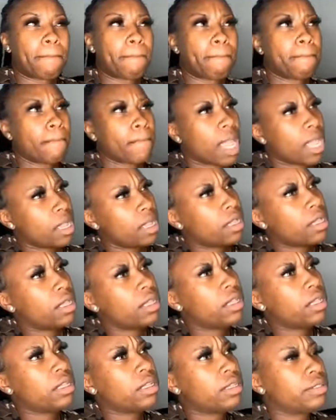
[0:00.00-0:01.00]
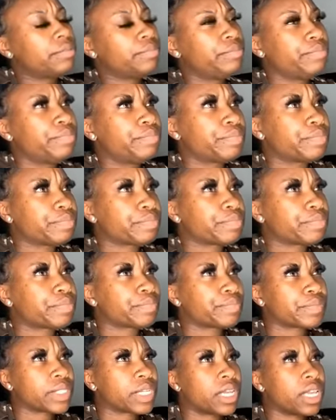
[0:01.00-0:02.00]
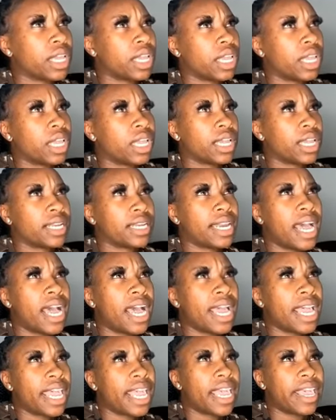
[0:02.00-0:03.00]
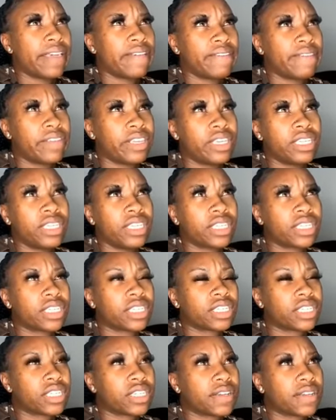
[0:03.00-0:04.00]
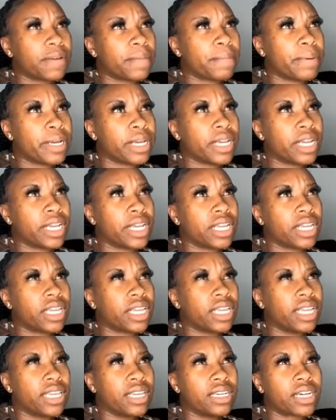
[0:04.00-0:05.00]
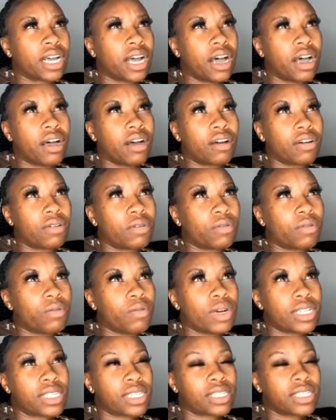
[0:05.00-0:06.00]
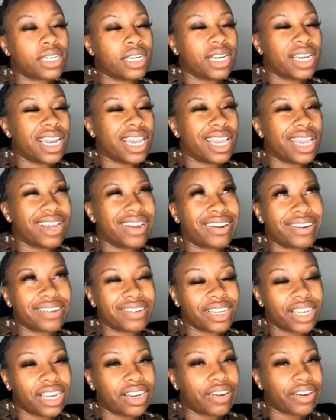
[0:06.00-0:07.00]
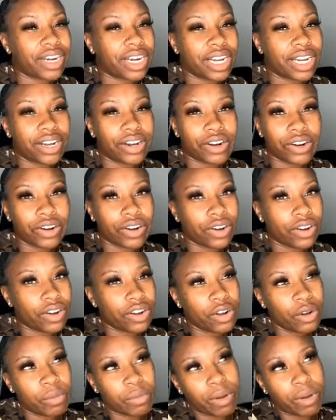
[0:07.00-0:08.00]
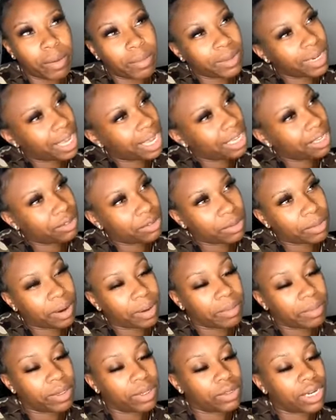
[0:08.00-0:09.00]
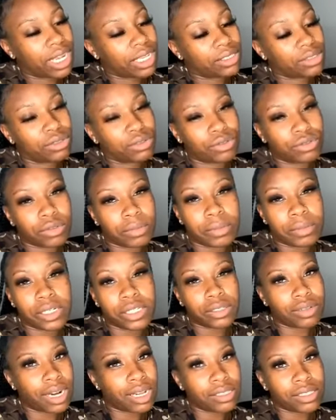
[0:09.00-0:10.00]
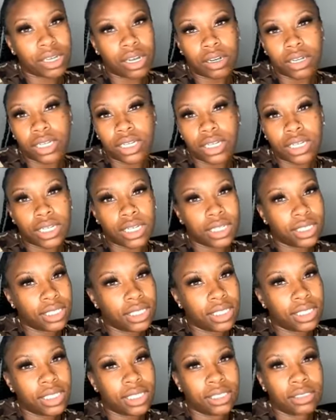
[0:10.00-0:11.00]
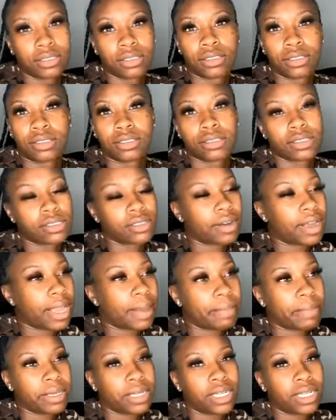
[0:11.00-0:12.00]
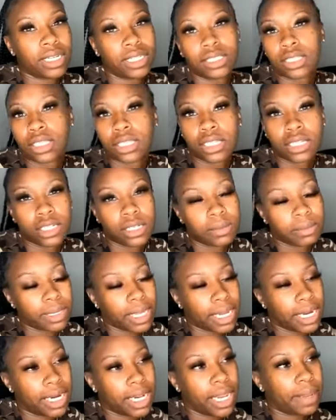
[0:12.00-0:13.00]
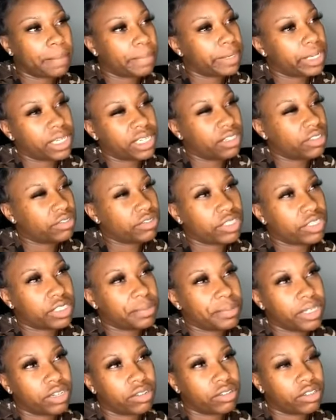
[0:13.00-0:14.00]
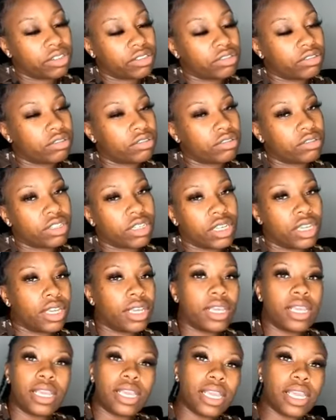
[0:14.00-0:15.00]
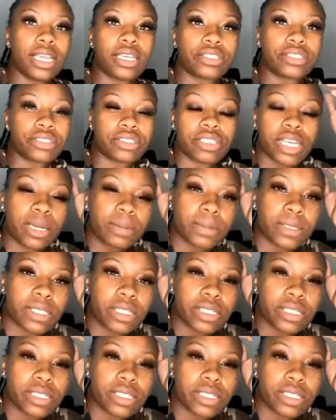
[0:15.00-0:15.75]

Not heavy, but he'll call once in there, here and there. Probably like you would probably go like 2, 3 months without talking, and then so happy to hit each other up like that, but it didn't really be on no extra type stuff.